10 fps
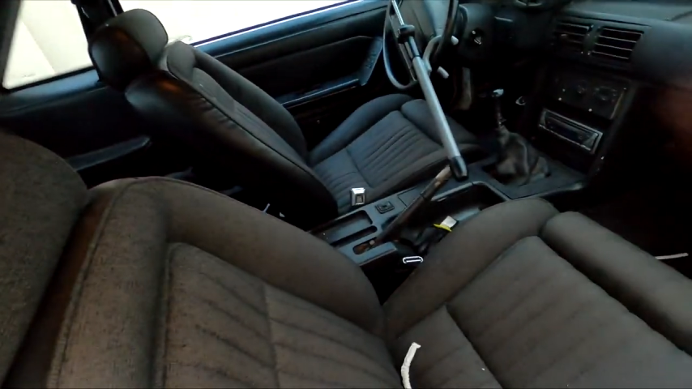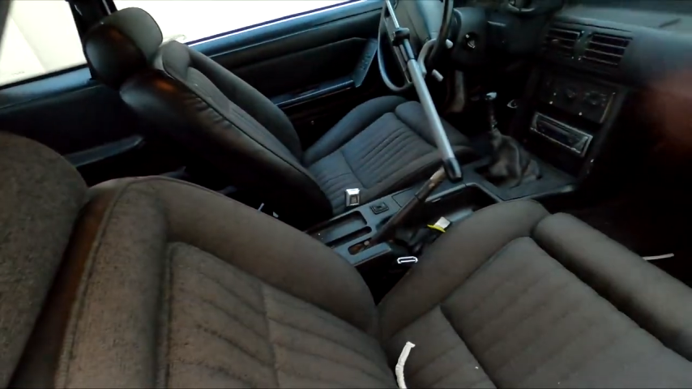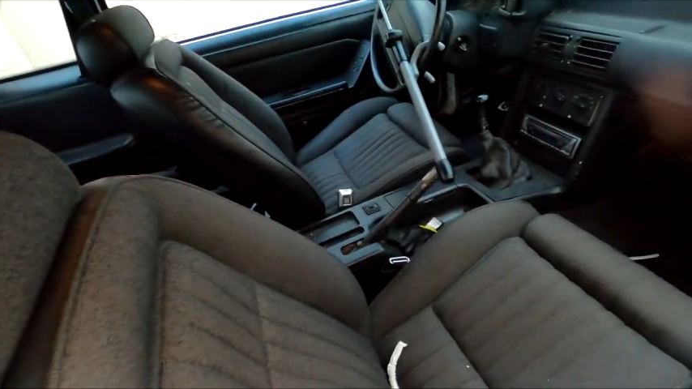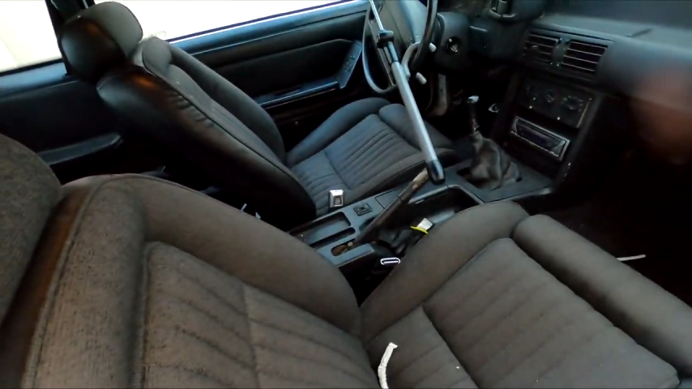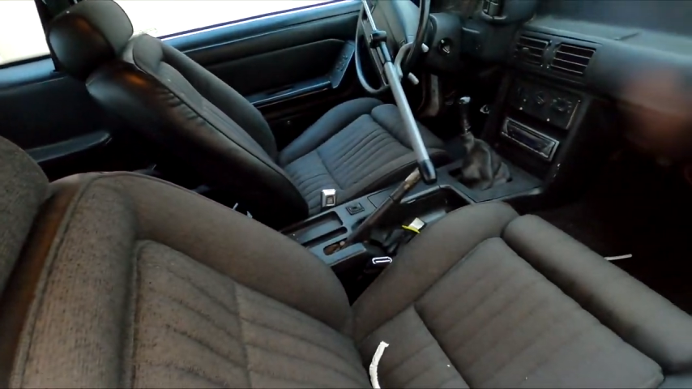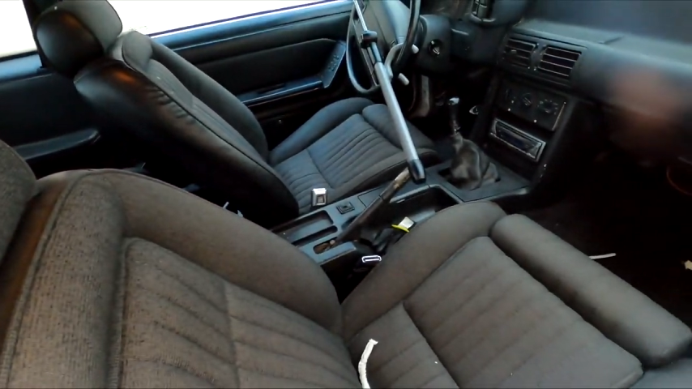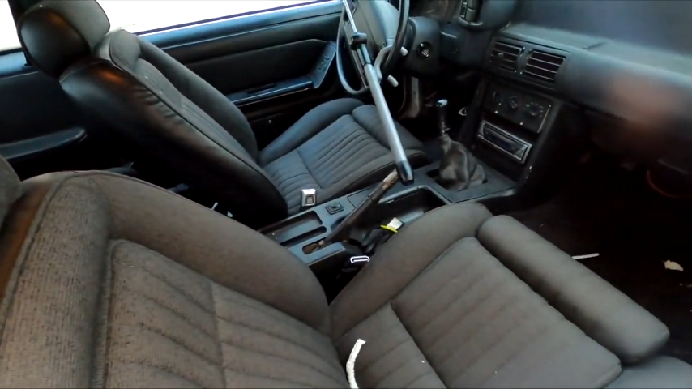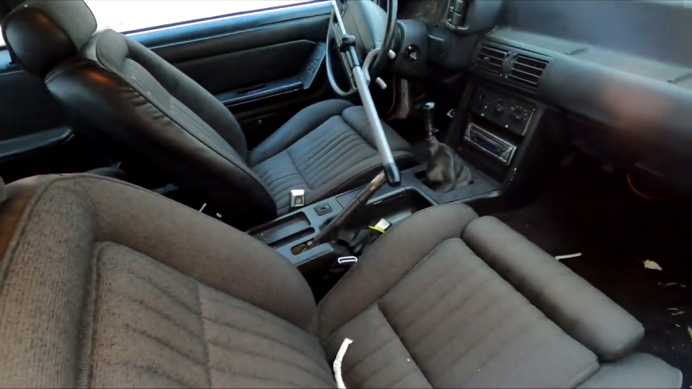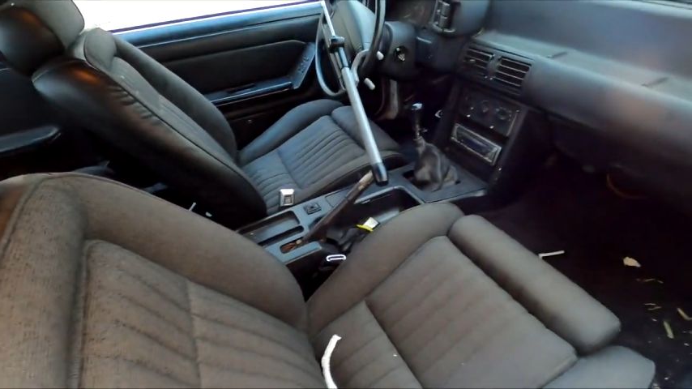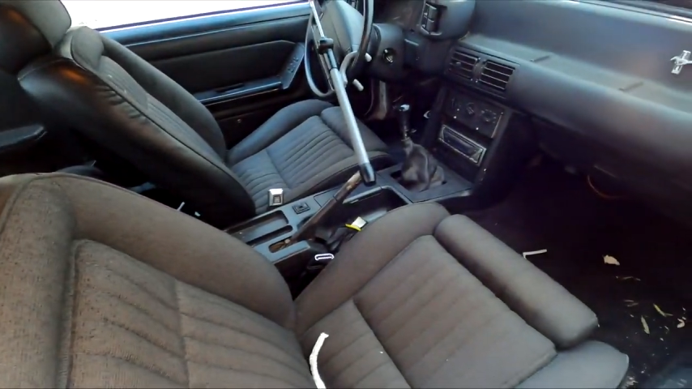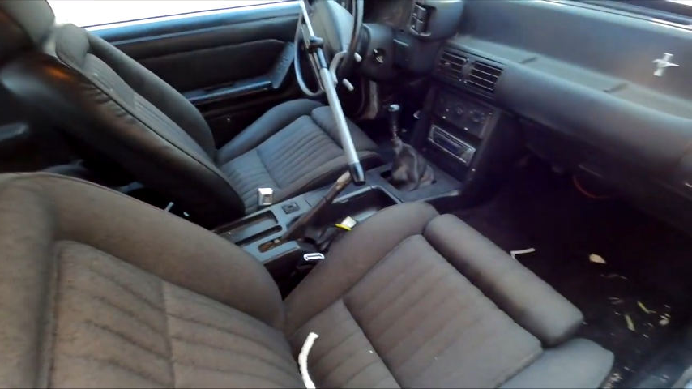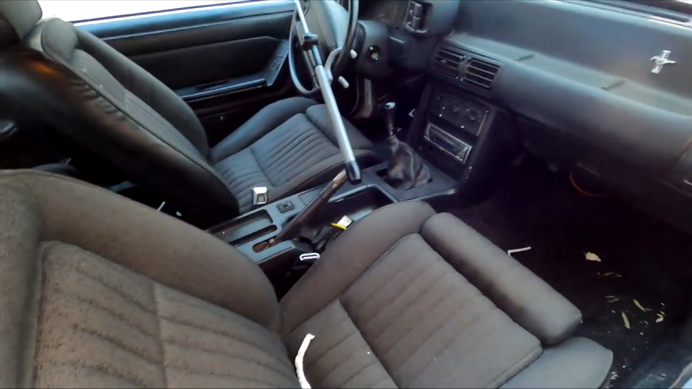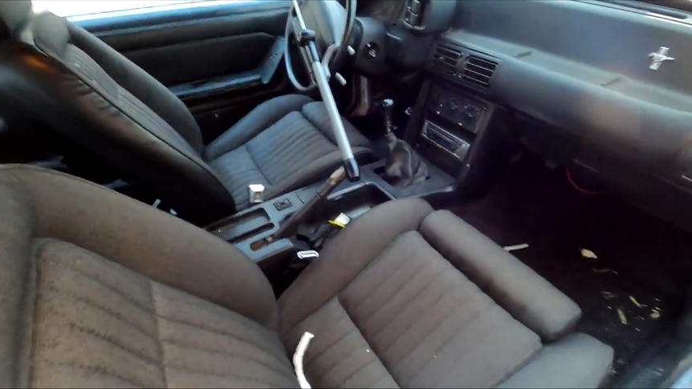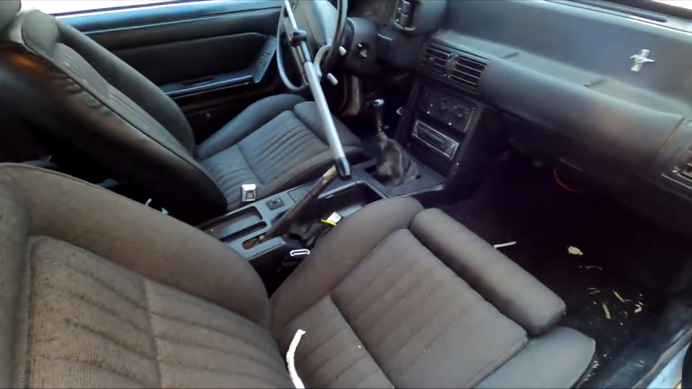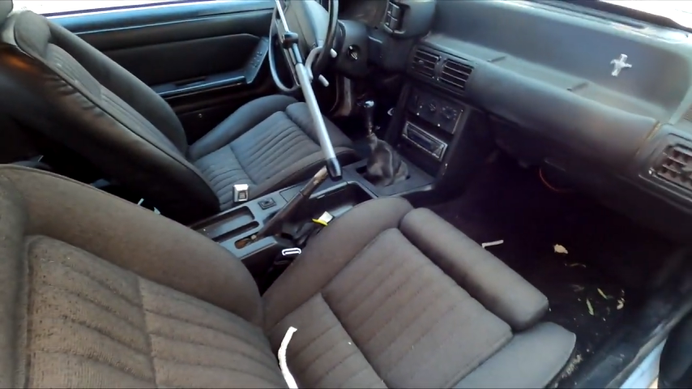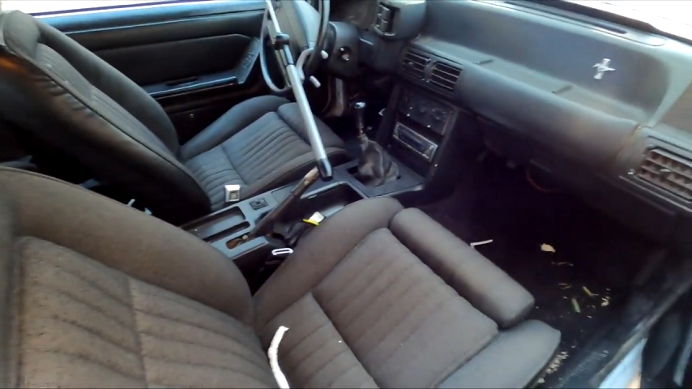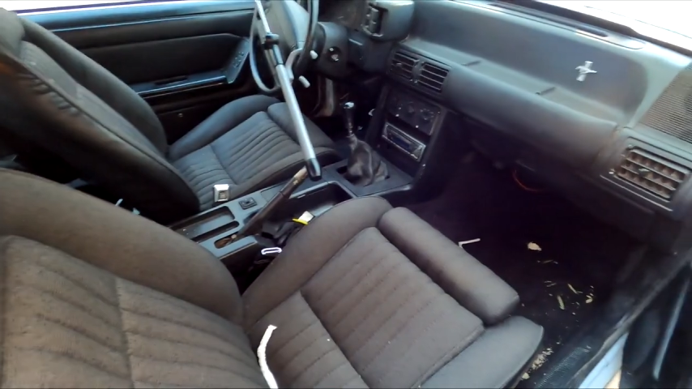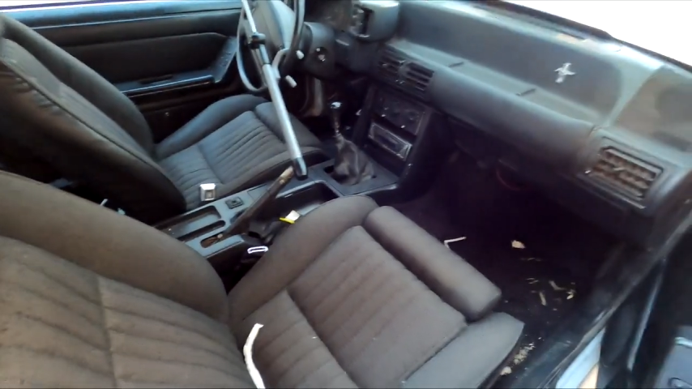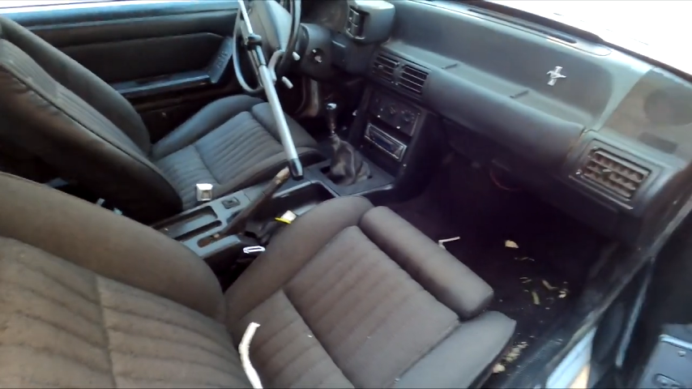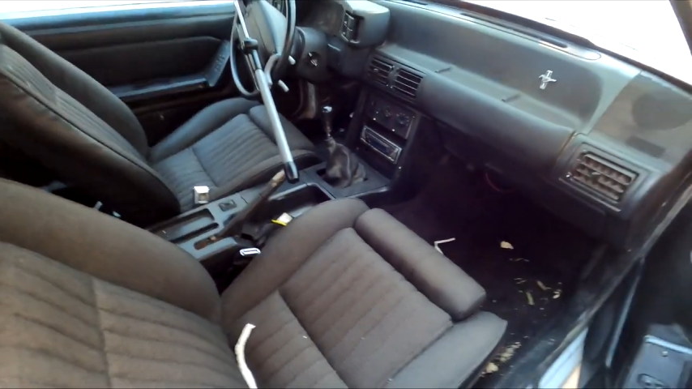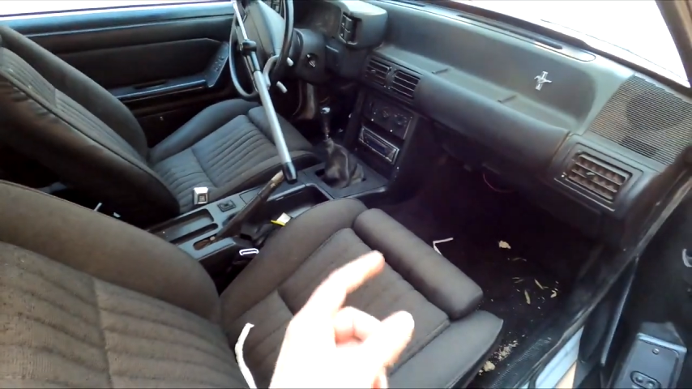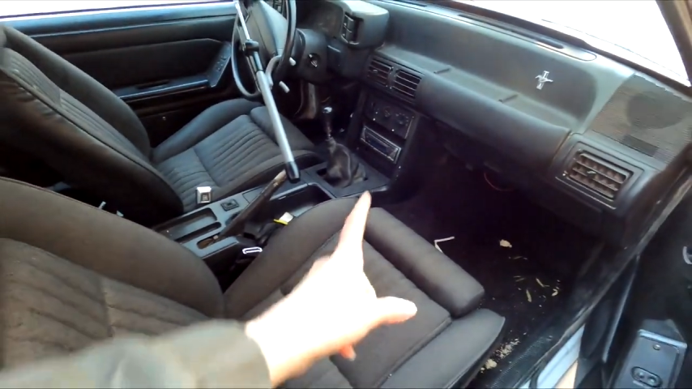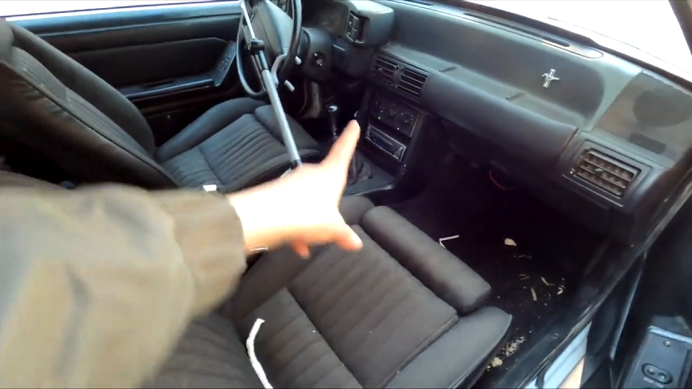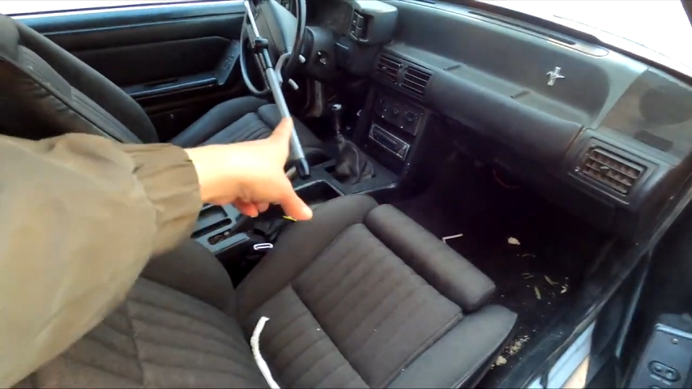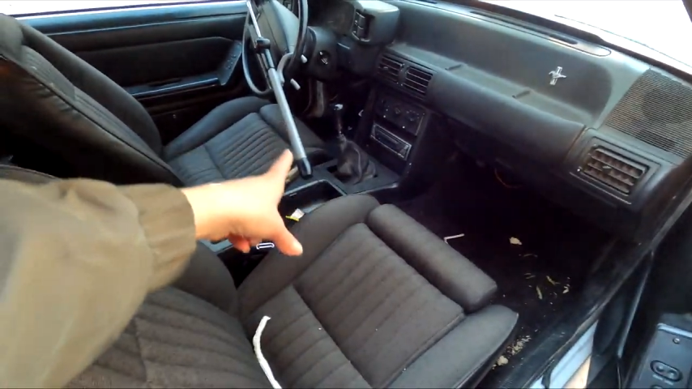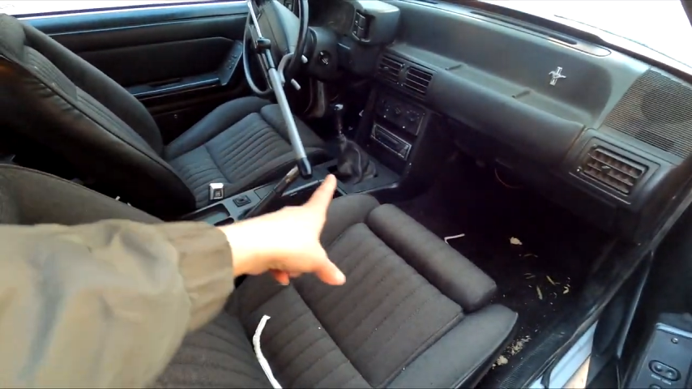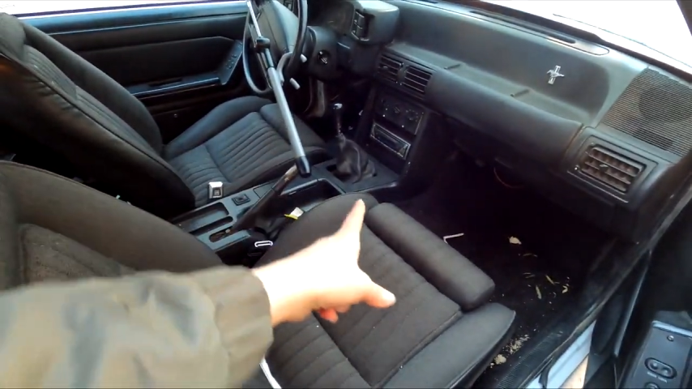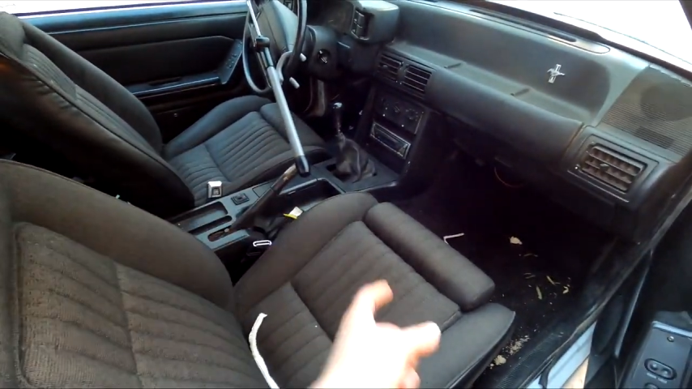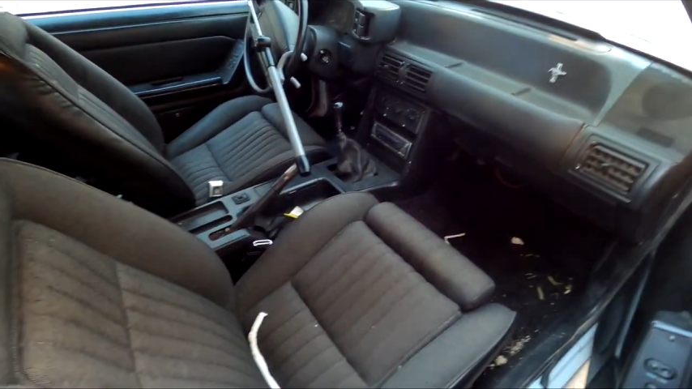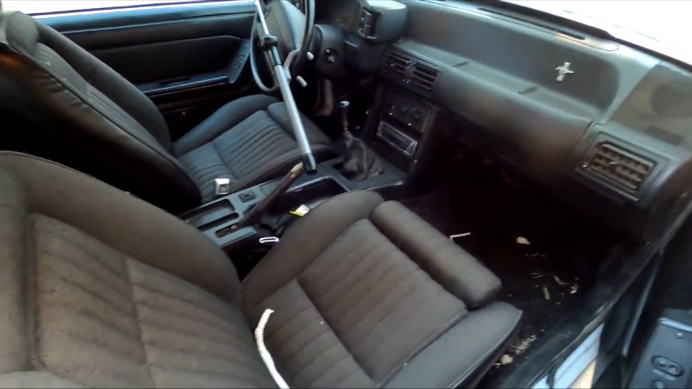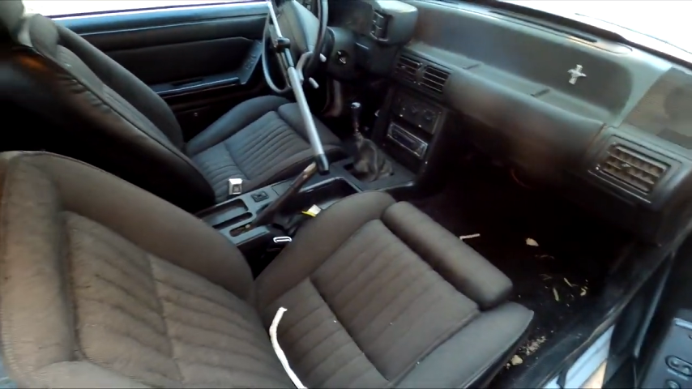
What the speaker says: (no speaker visible)